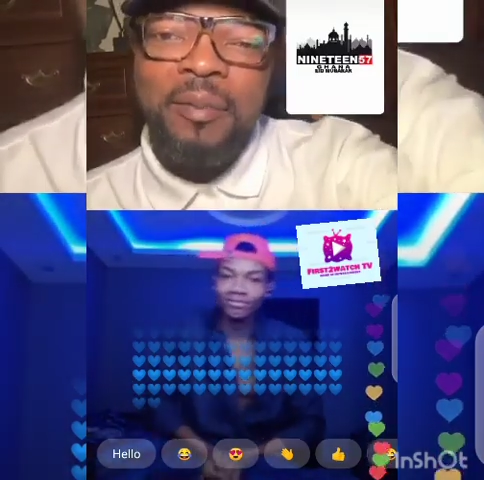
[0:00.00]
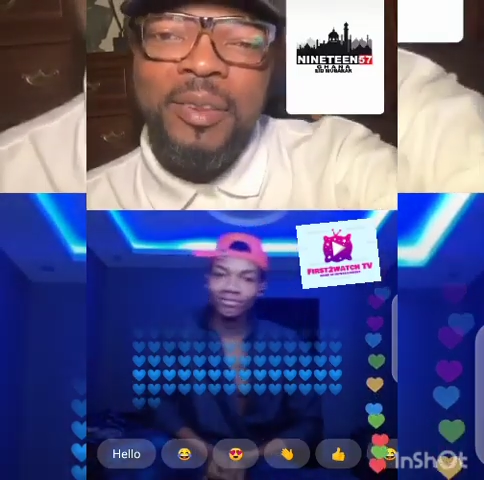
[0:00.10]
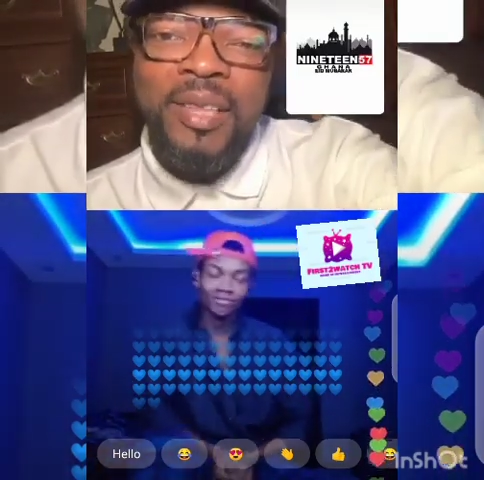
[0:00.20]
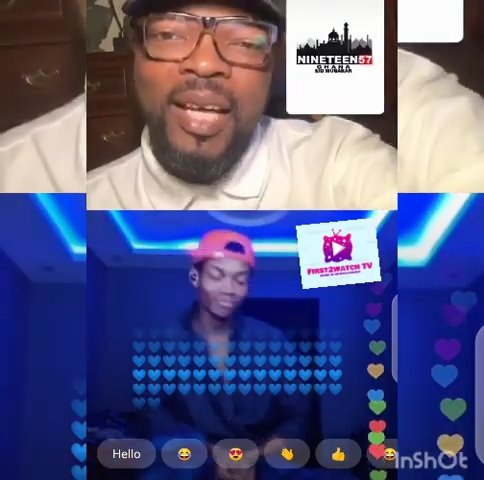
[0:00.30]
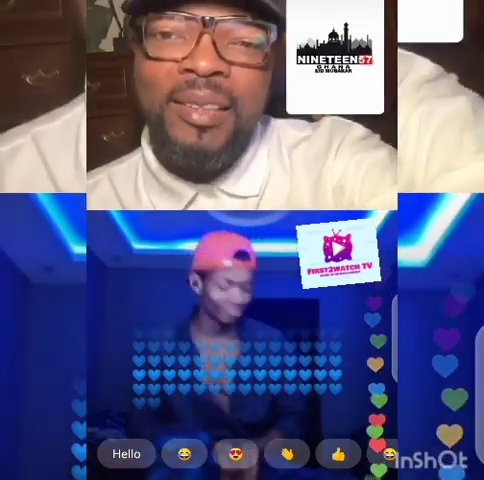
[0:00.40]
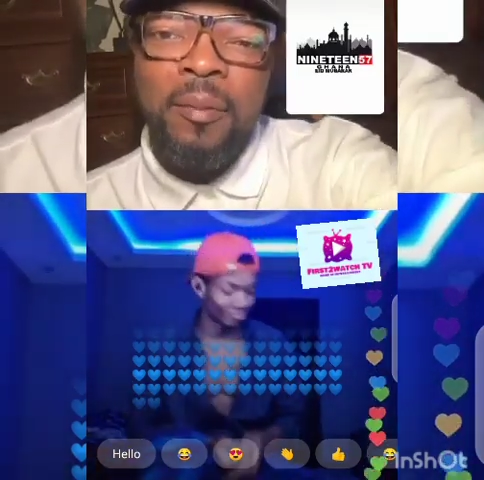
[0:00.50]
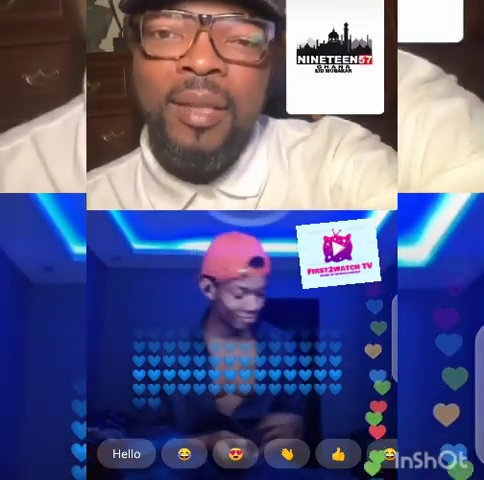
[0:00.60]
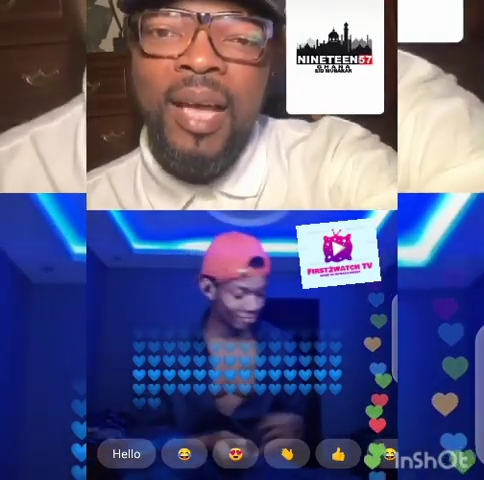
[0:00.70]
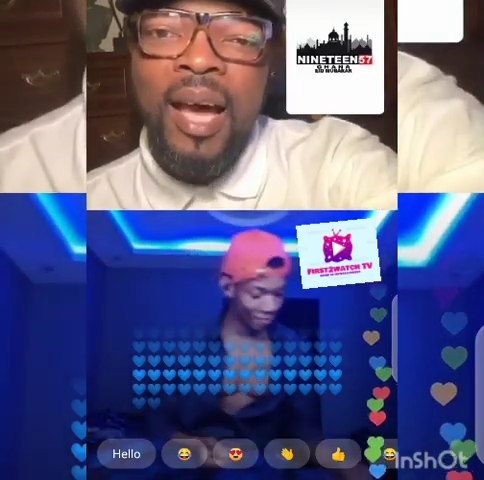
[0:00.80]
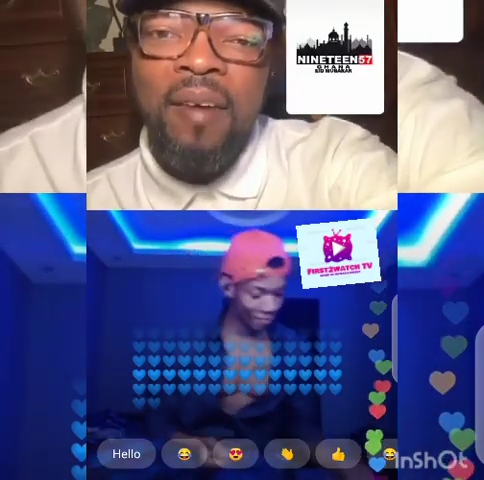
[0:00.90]
tonight I'm
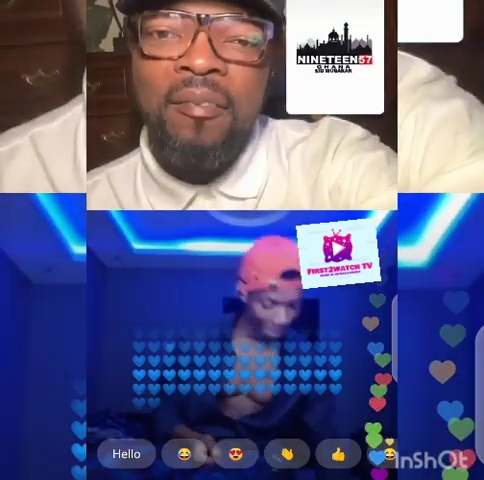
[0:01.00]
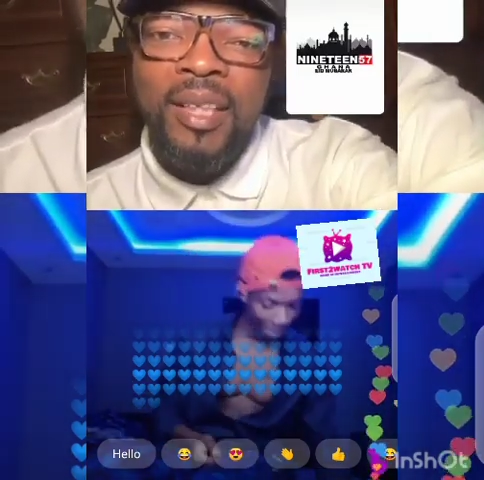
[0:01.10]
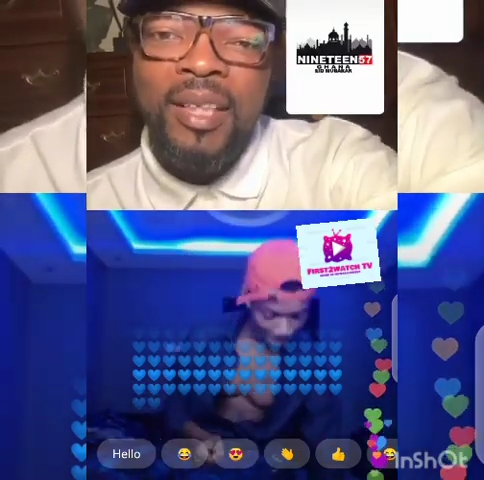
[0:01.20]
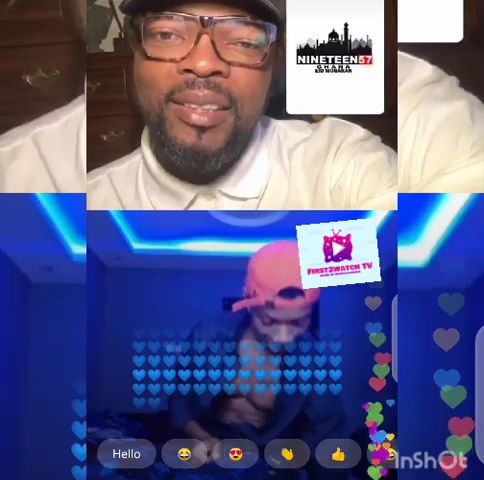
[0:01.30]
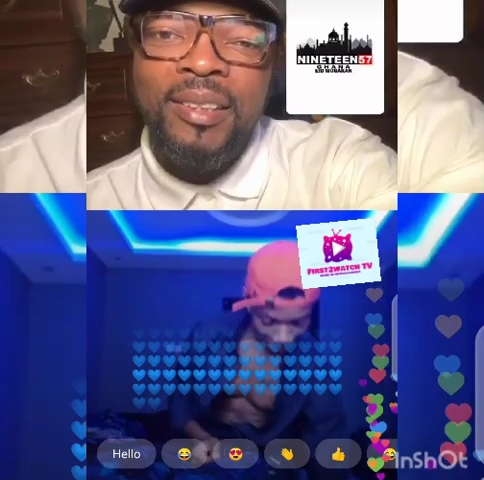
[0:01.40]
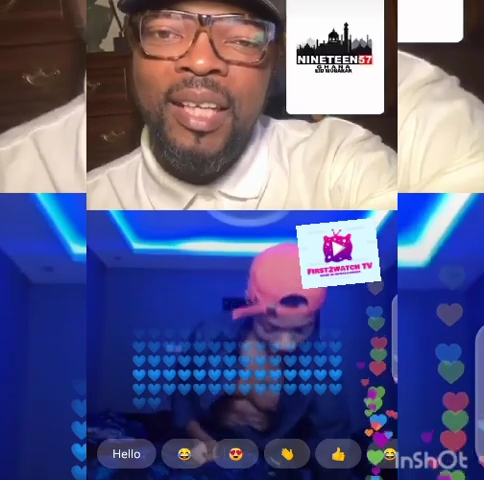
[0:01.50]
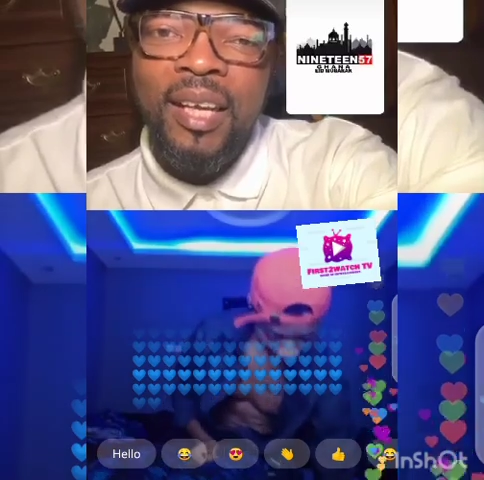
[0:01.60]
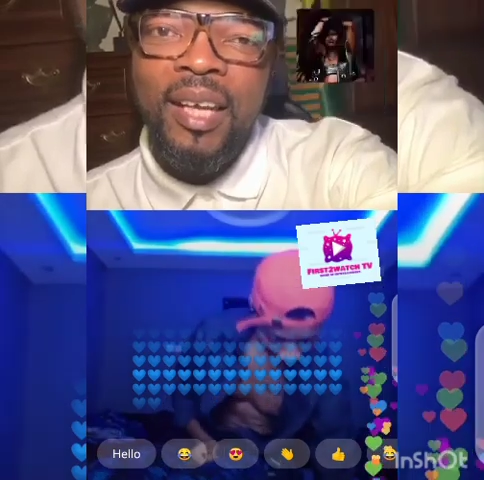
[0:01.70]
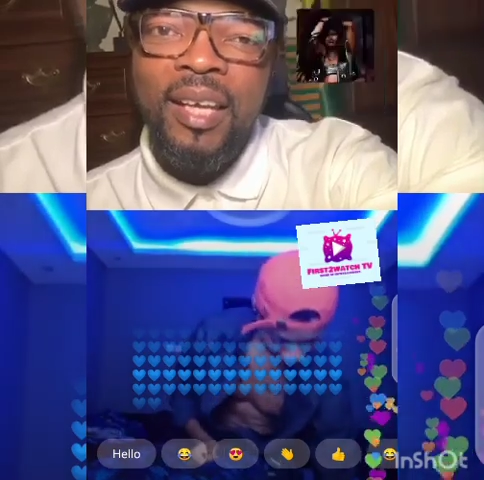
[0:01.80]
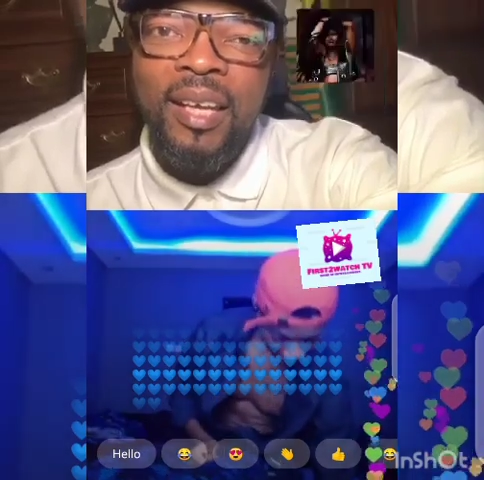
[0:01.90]
going to have Lady
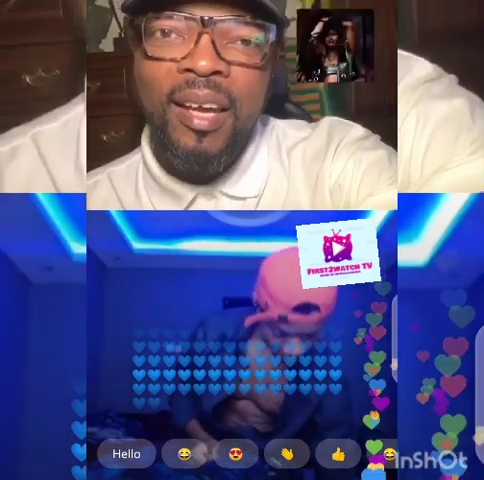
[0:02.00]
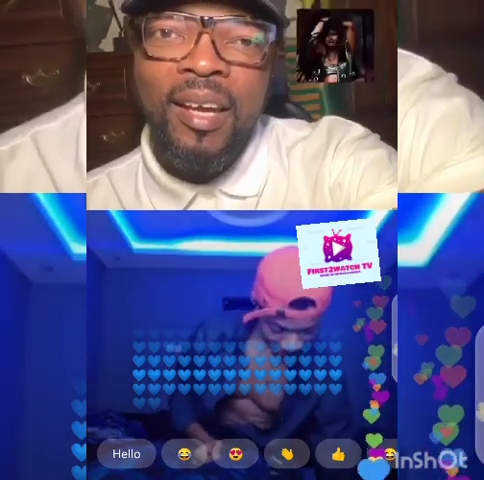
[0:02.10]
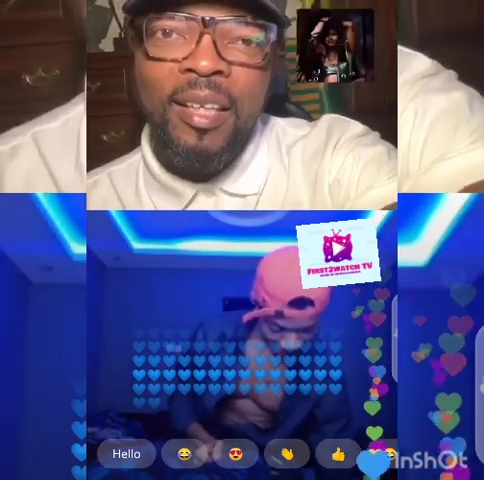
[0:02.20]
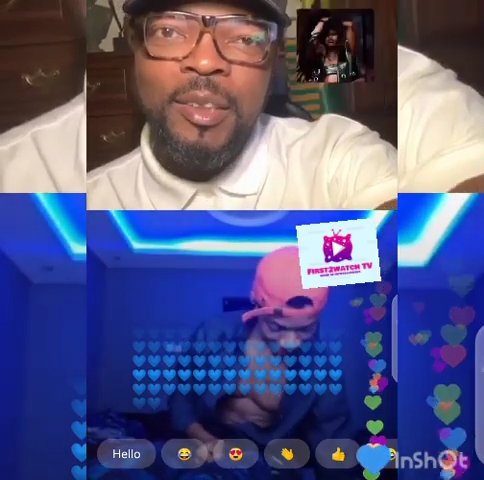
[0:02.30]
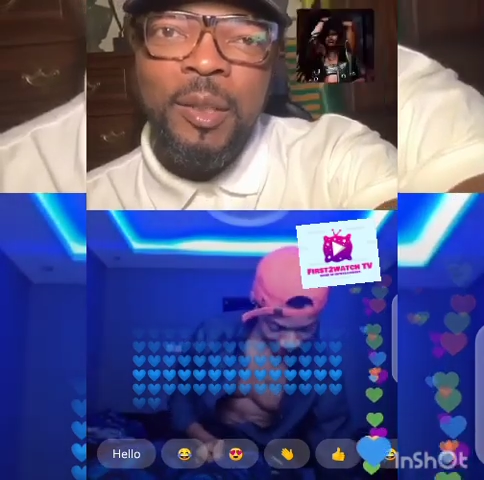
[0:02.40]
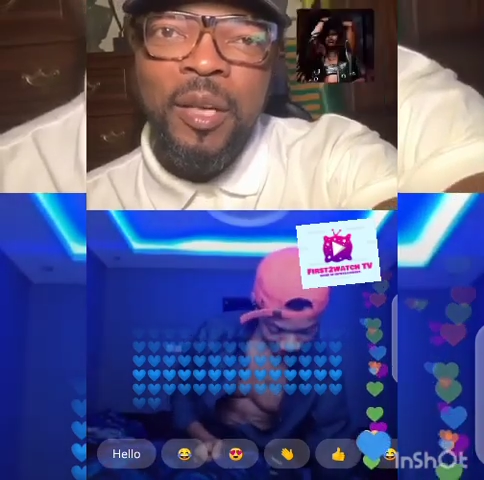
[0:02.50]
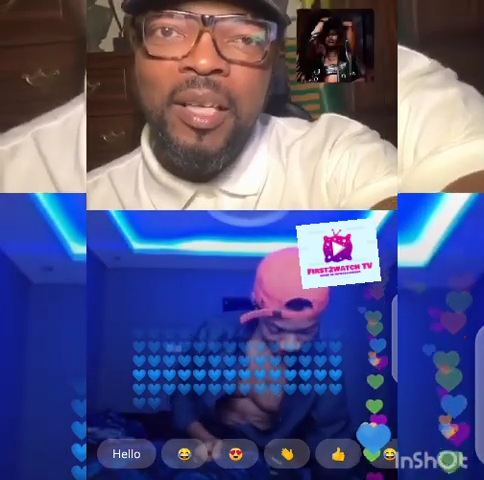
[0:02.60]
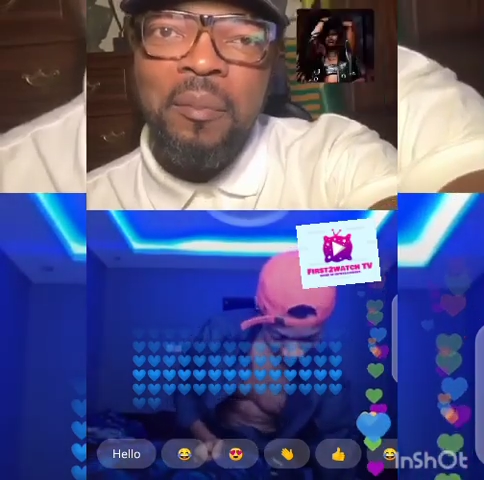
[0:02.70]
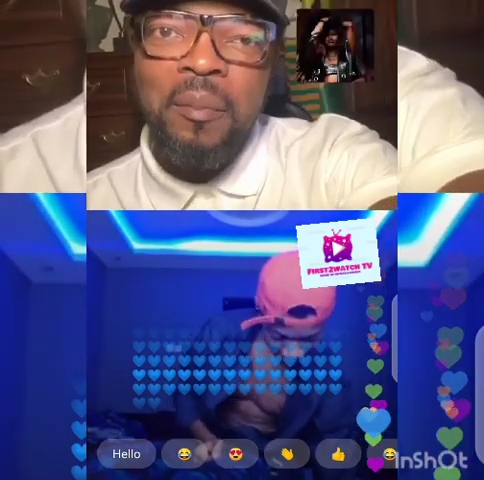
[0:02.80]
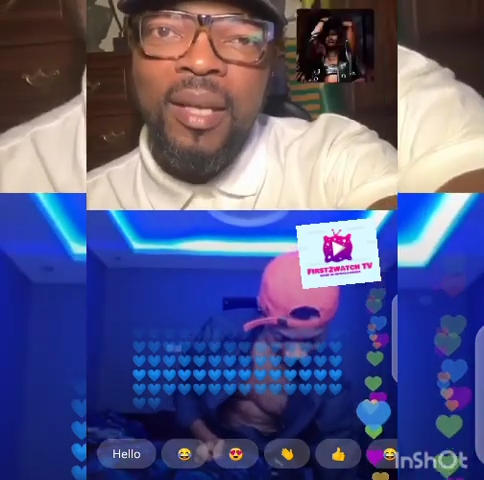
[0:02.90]
J
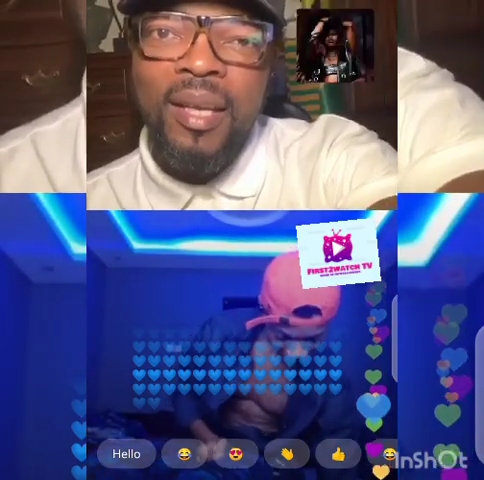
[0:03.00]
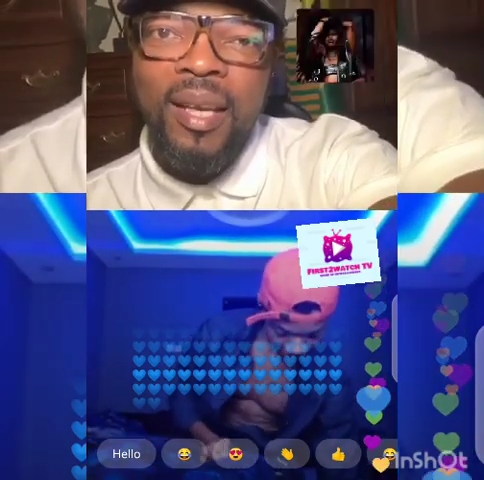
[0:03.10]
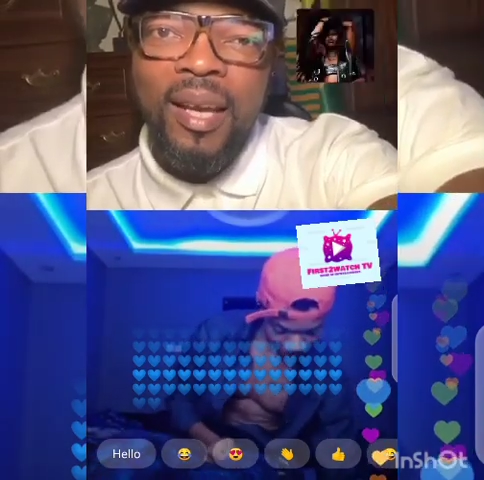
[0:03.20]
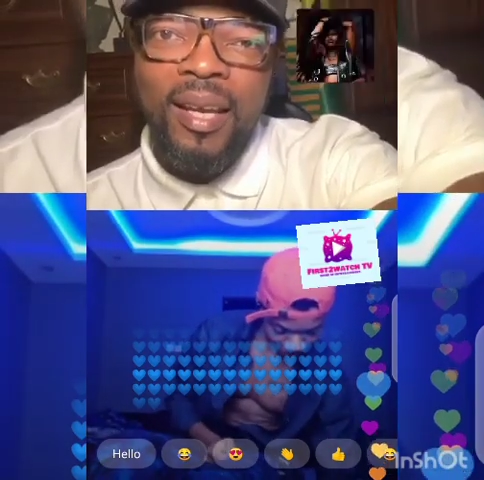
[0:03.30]
joining me